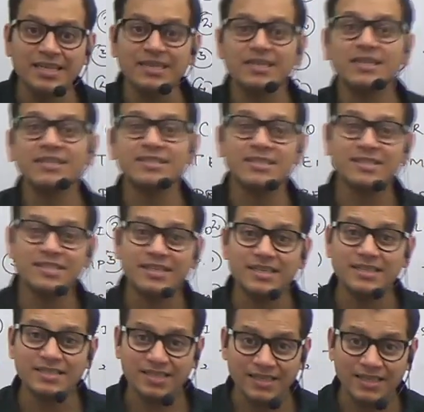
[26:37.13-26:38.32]
increases the
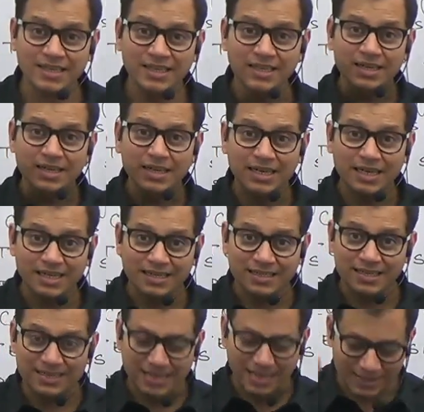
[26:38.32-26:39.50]
density. Greater the
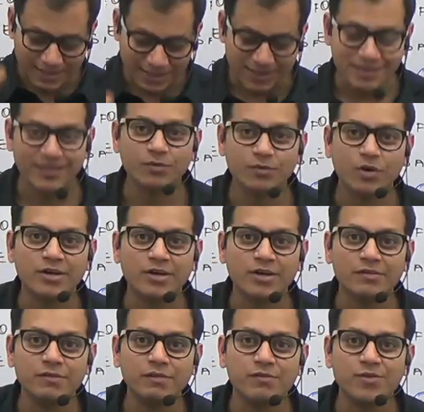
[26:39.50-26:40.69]
salinity, the water
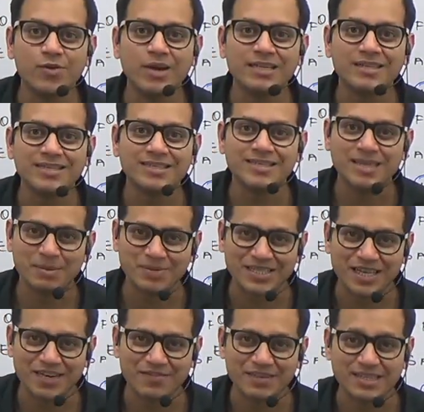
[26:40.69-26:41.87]
will flow as a
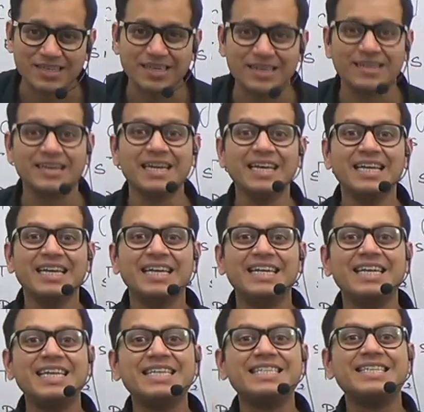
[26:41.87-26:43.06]
subsurface current.
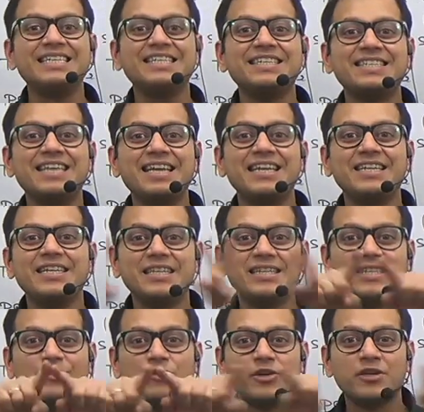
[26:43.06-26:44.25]
Lesser the salinity,
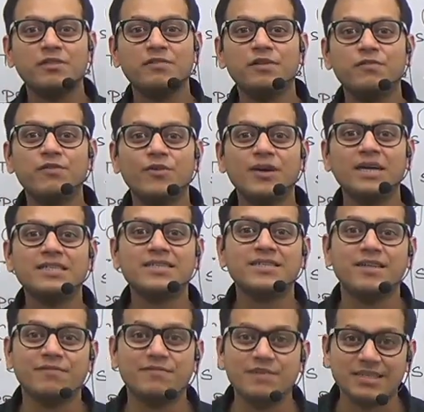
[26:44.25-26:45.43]
the water will flow as a
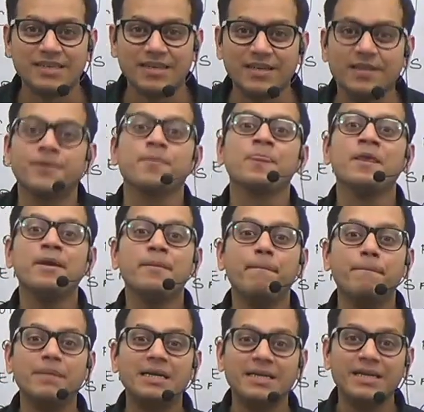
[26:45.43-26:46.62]
surface current.
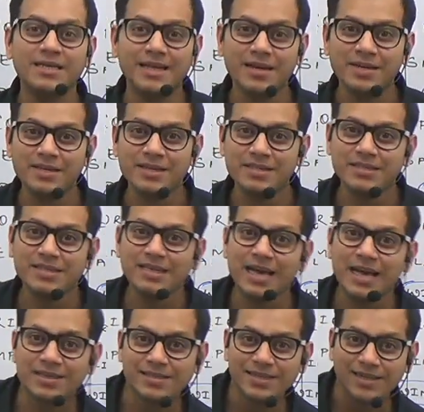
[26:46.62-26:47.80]
Mediterranean Sea
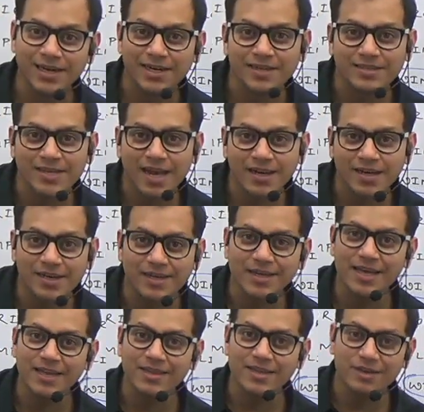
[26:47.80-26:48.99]
has a greater salinity
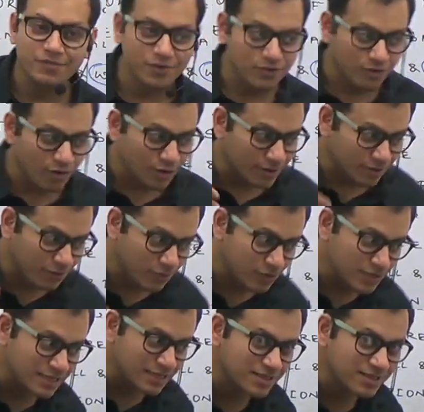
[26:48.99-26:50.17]
and therefore water
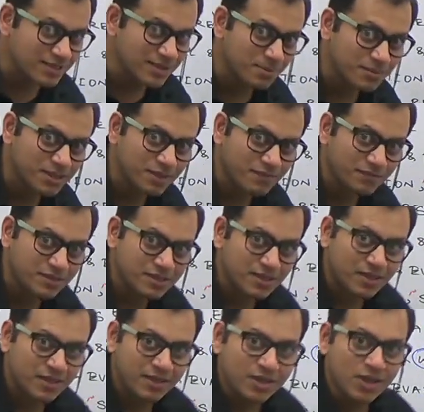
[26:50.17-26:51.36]
flows as a subsurface
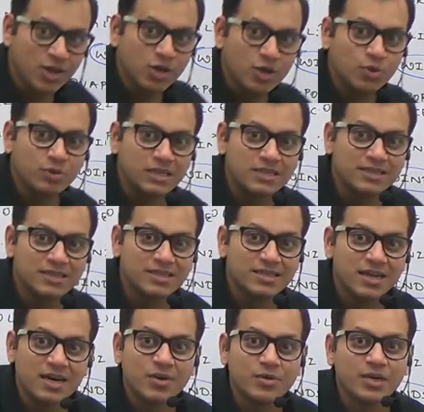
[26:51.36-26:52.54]
current towards the
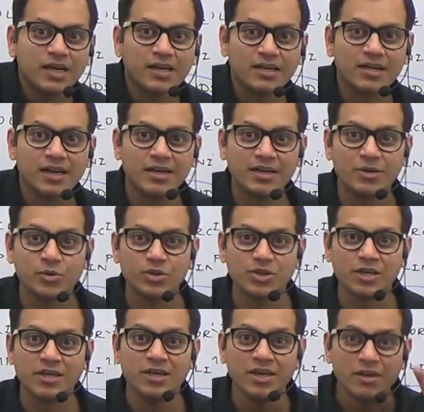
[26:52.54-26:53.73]
surrounding Atlantic
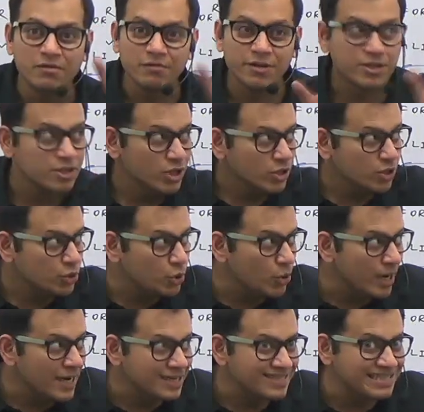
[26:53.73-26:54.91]
Ocean, which though
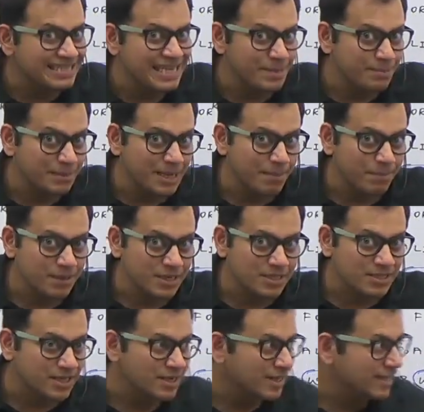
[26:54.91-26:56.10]
at a same
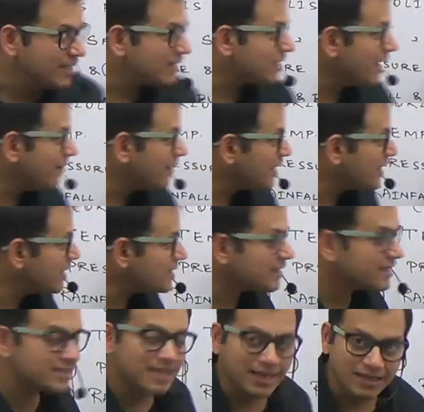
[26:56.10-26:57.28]
temperature is having lesser
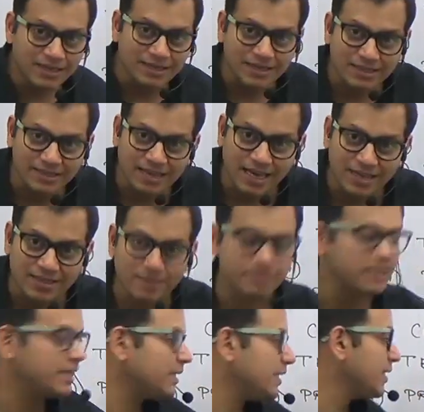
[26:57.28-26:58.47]
salinity than the
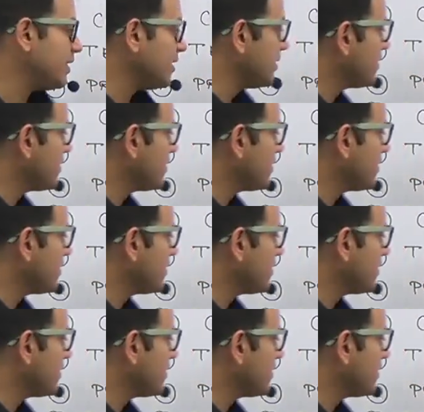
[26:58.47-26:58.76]
Mediterranean